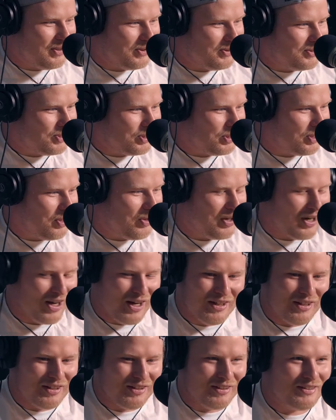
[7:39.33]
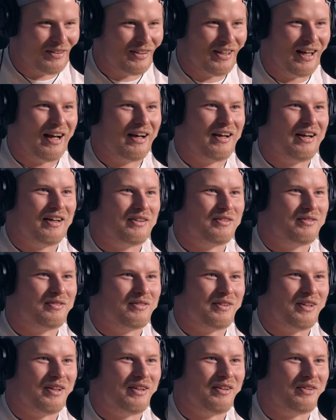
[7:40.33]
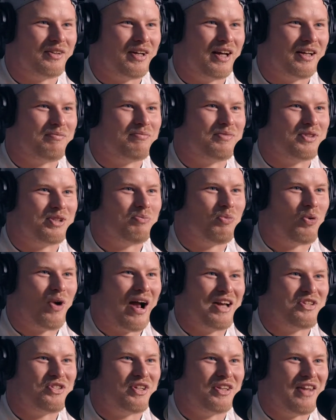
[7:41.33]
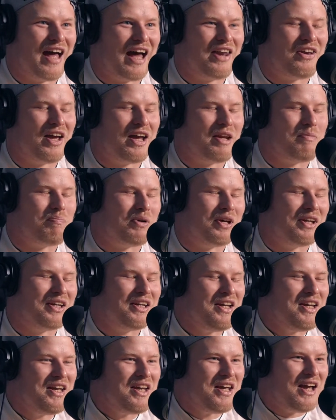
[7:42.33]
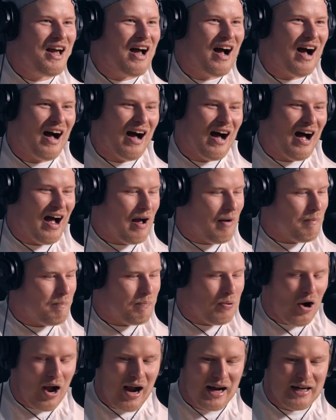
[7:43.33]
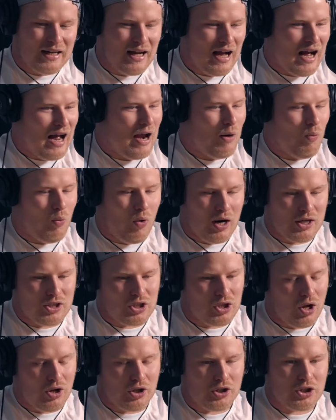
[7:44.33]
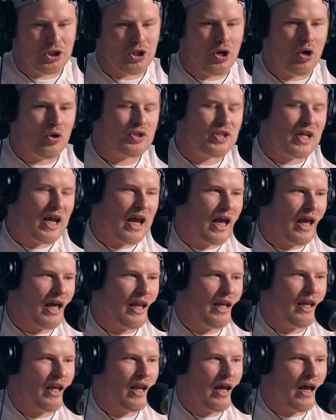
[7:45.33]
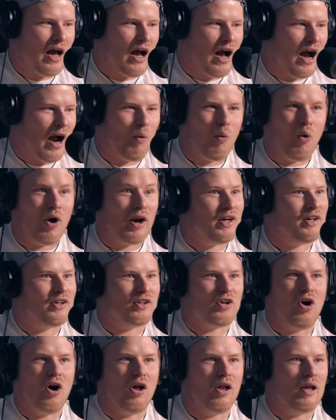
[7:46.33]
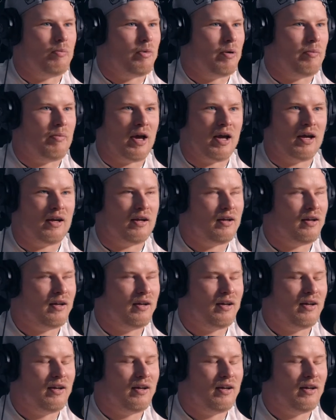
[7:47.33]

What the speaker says: out Shogun, and I got some razzing that night. But Pride guy, watched all the shows, and I wanted to call MMA.